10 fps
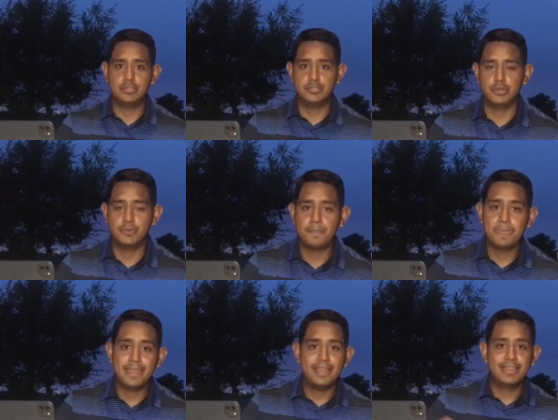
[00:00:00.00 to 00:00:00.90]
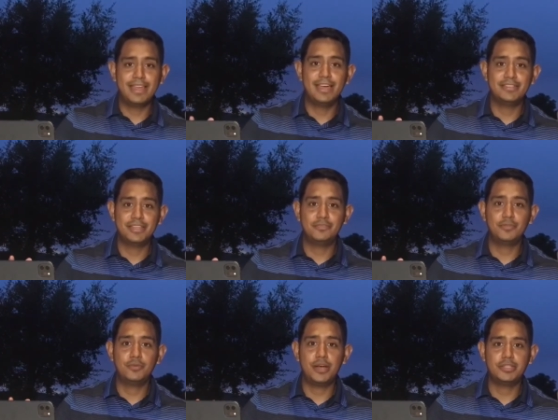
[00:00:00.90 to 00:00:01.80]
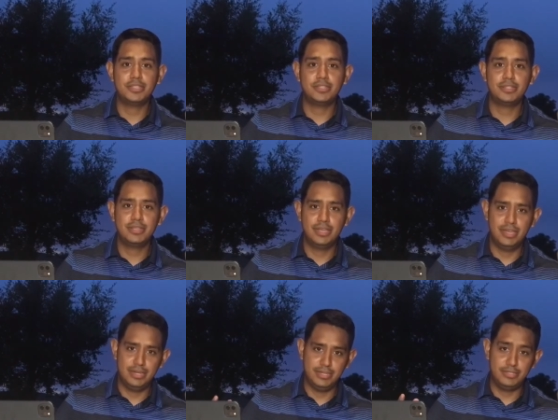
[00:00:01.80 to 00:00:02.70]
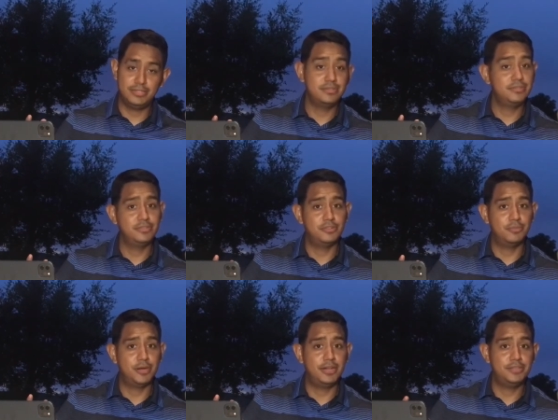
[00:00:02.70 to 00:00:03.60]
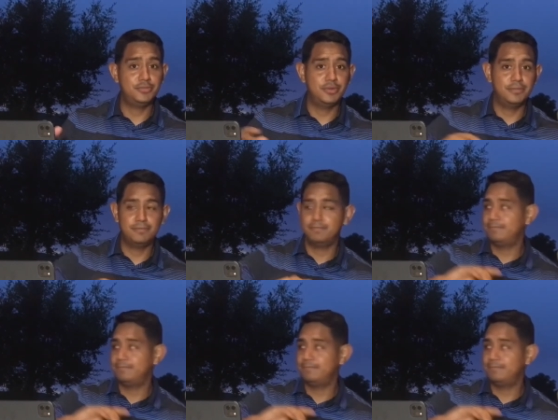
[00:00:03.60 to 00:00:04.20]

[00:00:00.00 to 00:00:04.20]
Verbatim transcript: So guys, thanks for watching and let's jump right into it.